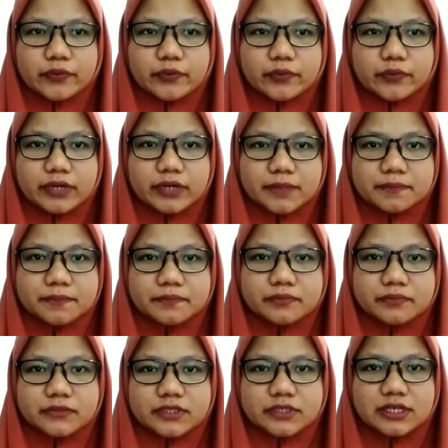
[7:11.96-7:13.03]
warm
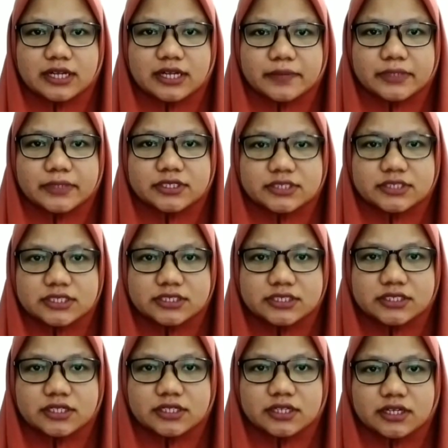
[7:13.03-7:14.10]
climate
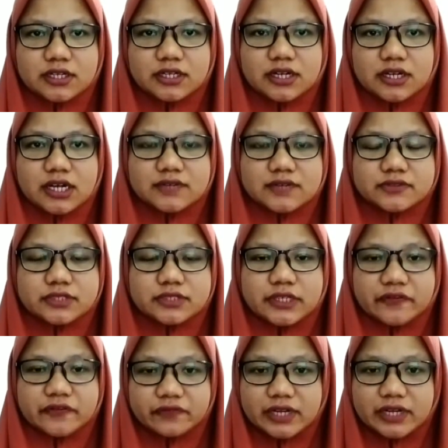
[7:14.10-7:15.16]
change, the greenhouse
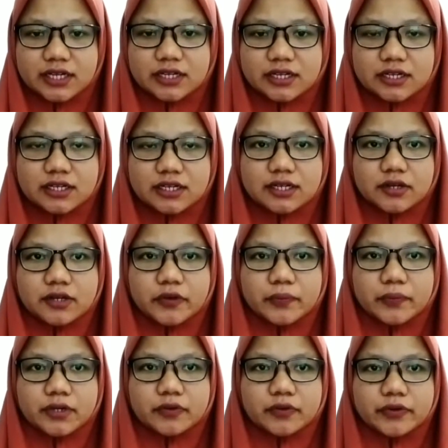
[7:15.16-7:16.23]
effect, the
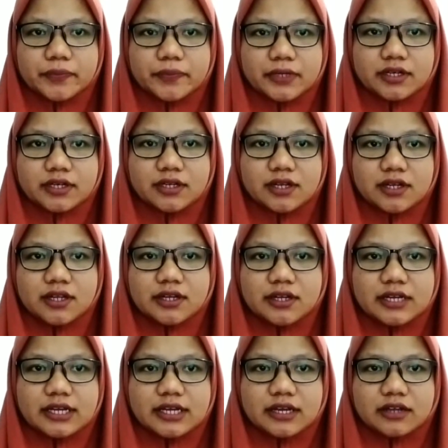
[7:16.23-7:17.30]
global warming
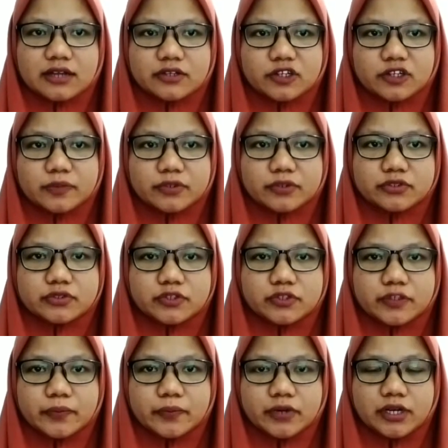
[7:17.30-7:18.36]
that contributes to
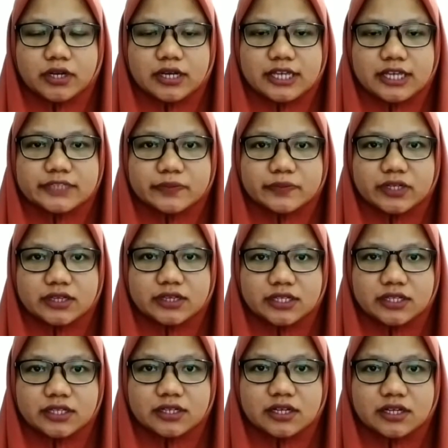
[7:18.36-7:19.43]
the polar ice
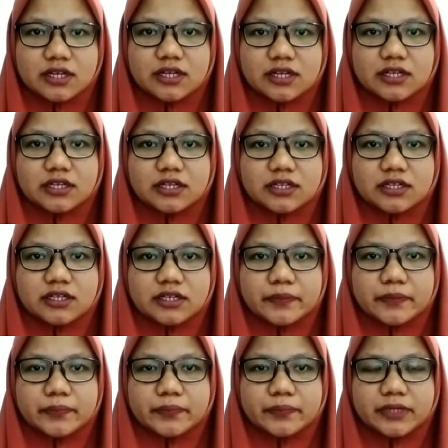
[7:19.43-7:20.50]
melting,
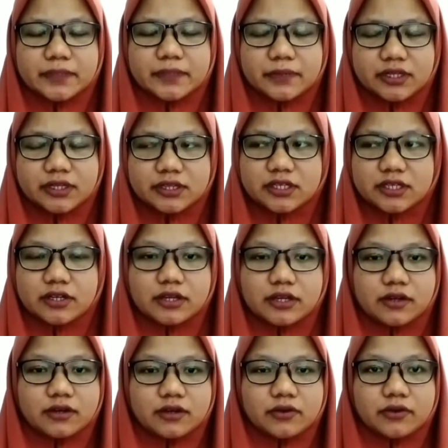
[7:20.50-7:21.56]
the depleting
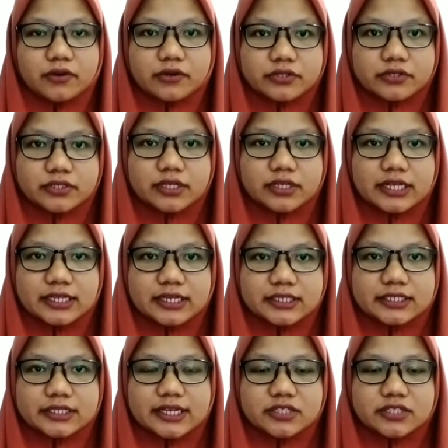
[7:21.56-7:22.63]
ozone
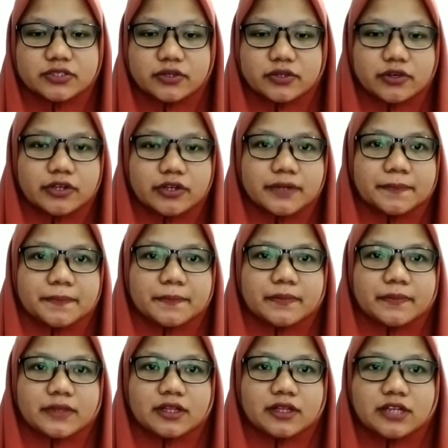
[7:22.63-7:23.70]
layer, and so on.
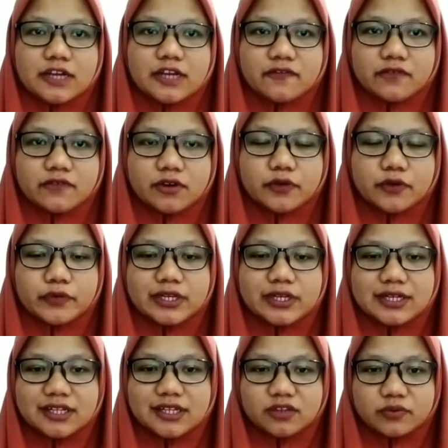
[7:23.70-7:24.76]
Therefore, we
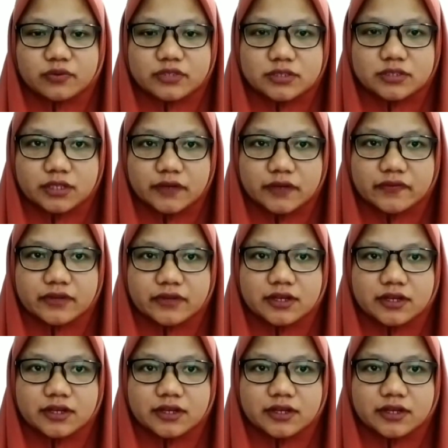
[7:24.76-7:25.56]
need to solve